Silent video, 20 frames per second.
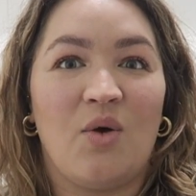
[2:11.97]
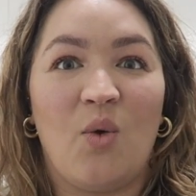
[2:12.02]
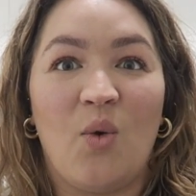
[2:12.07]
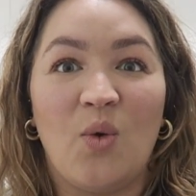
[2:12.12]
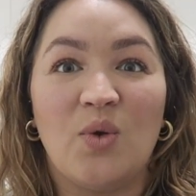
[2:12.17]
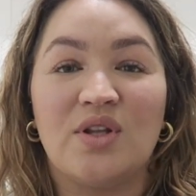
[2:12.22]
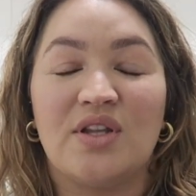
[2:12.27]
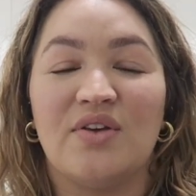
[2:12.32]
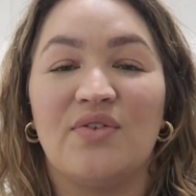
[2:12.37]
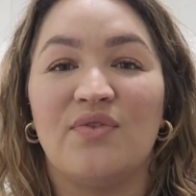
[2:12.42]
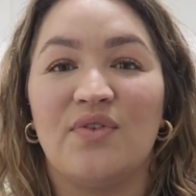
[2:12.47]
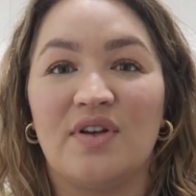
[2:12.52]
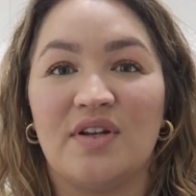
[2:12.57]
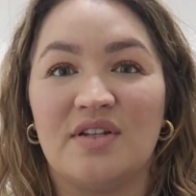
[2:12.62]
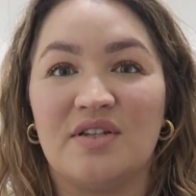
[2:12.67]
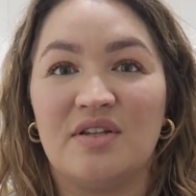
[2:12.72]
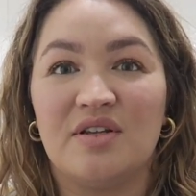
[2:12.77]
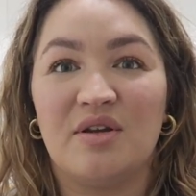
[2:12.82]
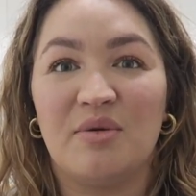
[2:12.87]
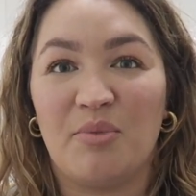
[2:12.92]
all
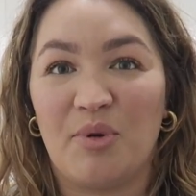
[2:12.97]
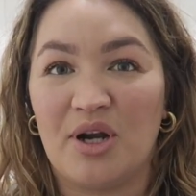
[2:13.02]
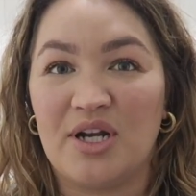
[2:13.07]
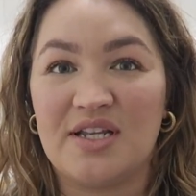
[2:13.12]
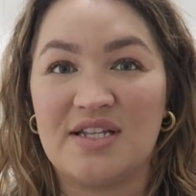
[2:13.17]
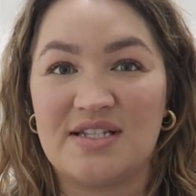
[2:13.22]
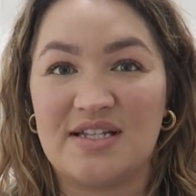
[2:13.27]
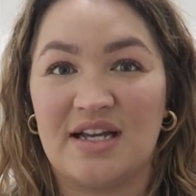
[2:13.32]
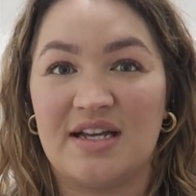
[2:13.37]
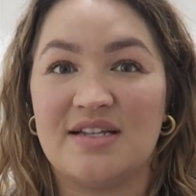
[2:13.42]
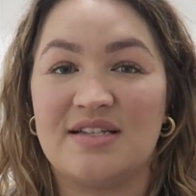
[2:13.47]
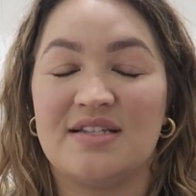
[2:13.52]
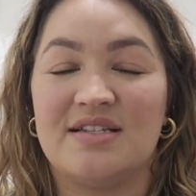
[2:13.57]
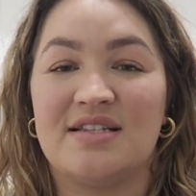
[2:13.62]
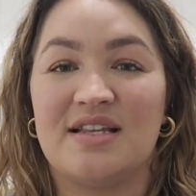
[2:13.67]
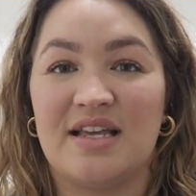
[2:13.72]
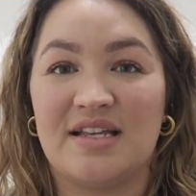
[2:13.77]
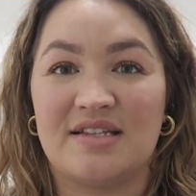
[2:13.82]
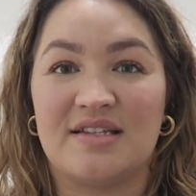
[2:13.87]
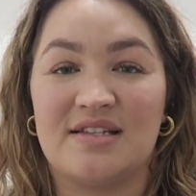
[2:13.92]
different body
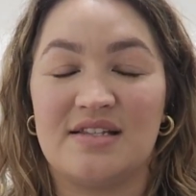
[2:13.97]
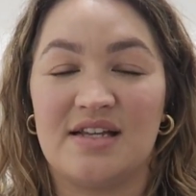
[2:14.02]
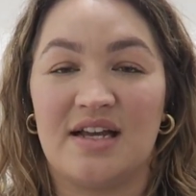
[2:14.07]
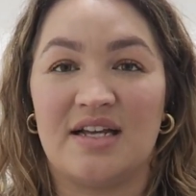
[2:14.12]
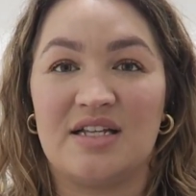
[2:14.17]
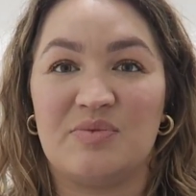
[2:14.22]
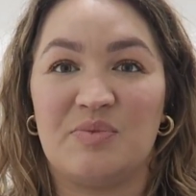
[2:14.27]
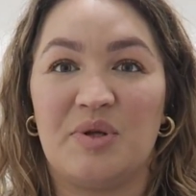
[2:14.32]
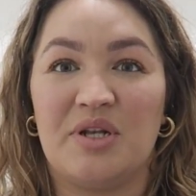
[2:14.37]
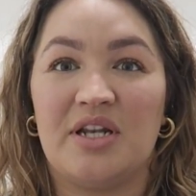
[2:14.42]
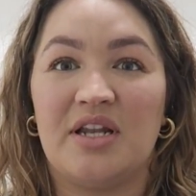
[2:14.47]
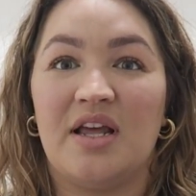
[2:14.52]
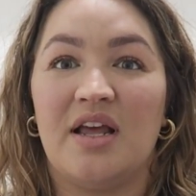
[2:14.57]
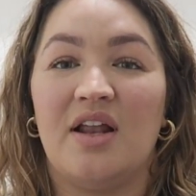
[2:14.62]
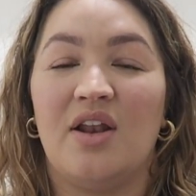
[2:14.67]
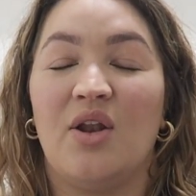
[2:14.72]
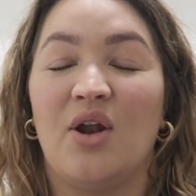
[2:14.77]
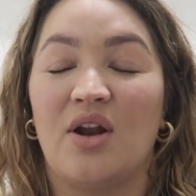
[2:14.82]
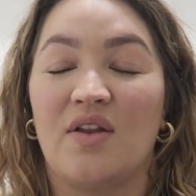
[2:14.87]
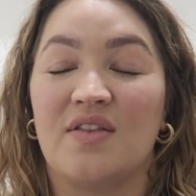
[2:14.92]
sizes exercise, but
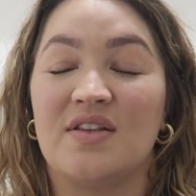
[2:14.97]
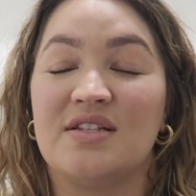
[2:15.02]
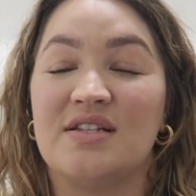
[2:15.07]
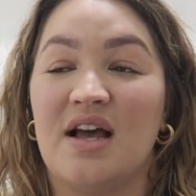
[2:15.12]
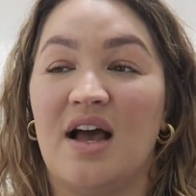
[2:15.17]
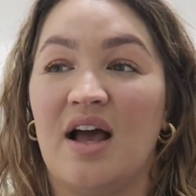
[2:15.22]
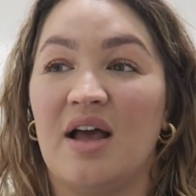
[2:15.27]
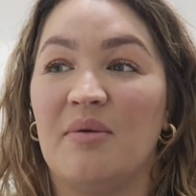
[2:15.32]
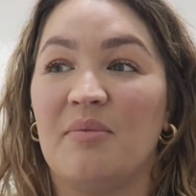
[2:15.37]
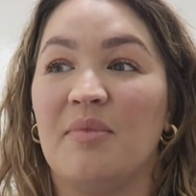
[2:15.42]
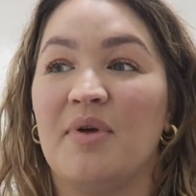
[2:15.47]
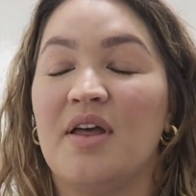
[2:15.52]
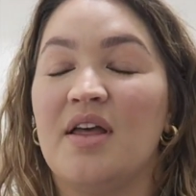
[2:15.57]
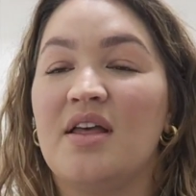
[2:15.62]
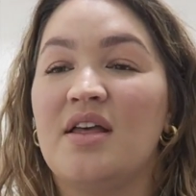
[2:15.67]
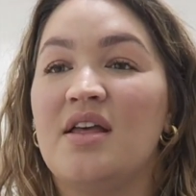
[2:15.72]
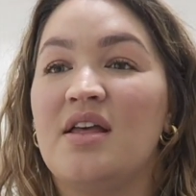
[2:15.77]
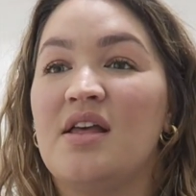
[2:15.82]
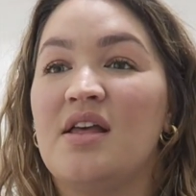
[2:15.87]
a lot of the time,